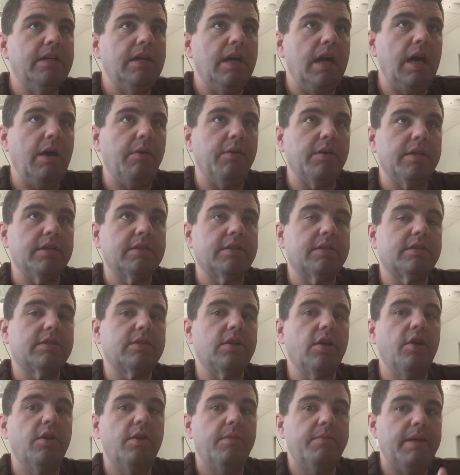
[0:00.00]
I would
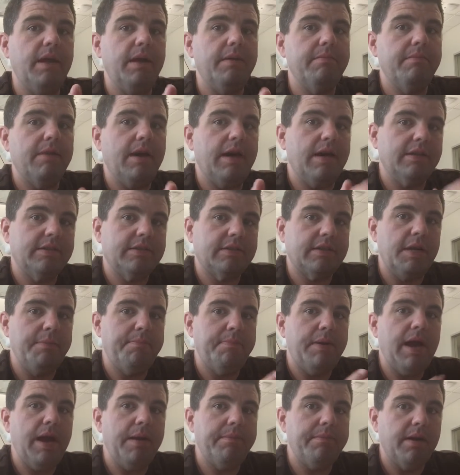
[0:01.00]
assume that my
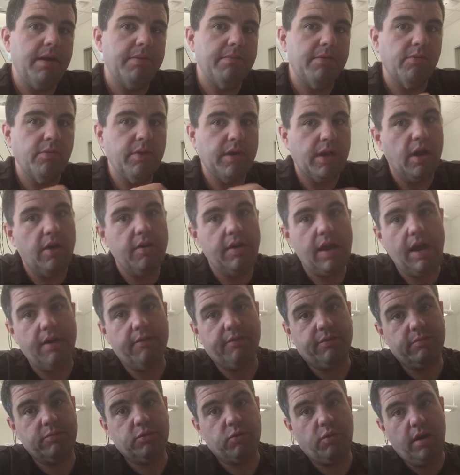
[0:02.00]
CPAP number would go down
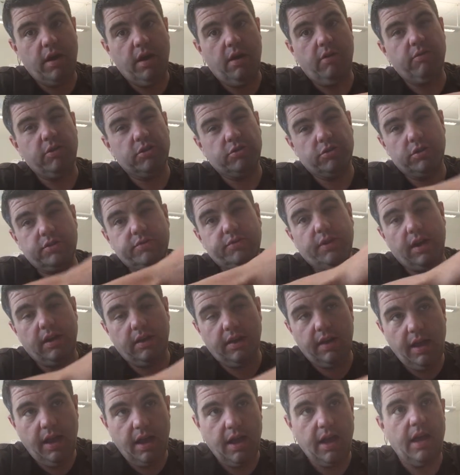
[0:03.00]
from 12, which was
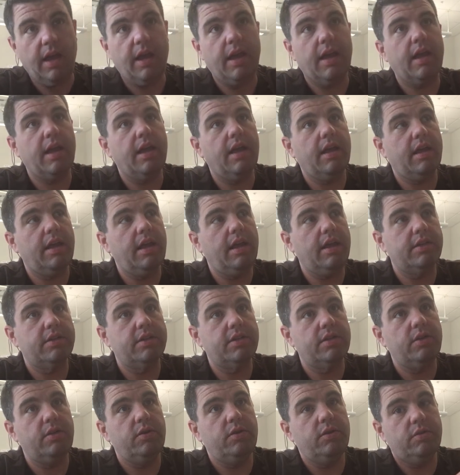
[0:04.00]
fairly high, again,
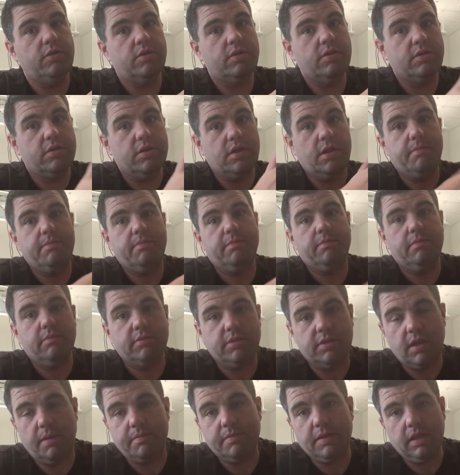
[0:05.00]
to
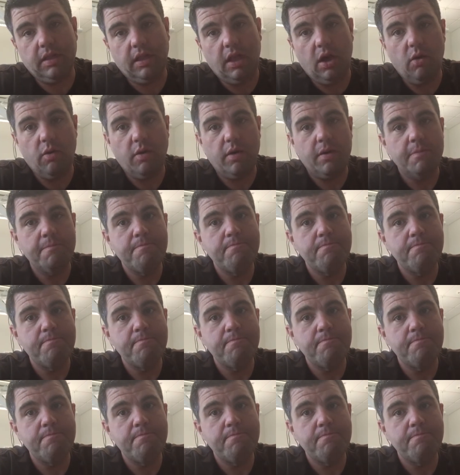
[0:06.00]
something lower.